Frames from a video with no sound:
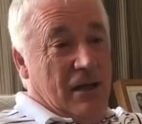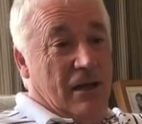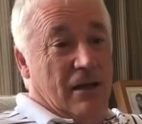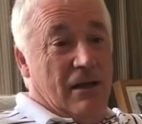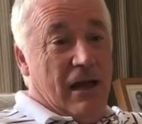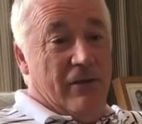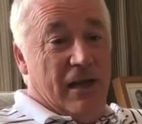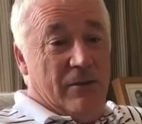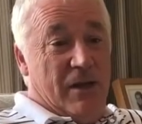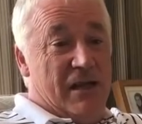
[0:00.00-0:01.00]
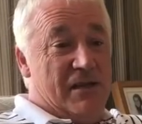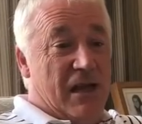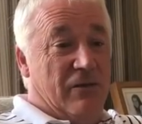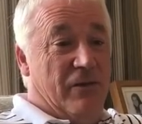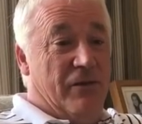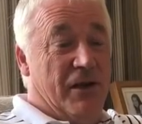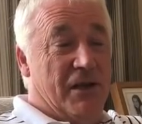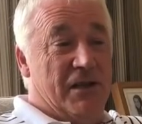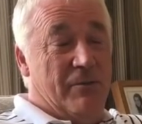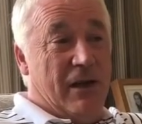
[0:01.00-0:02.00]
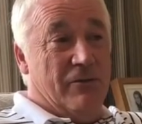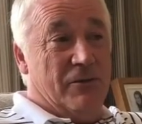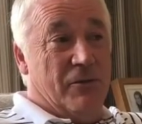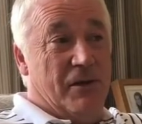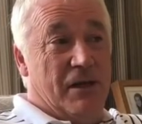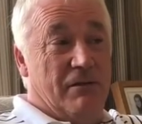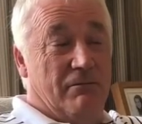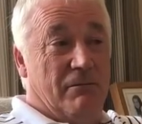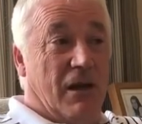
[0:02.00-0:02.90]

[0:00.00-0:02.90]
I availed myself of £30 worth in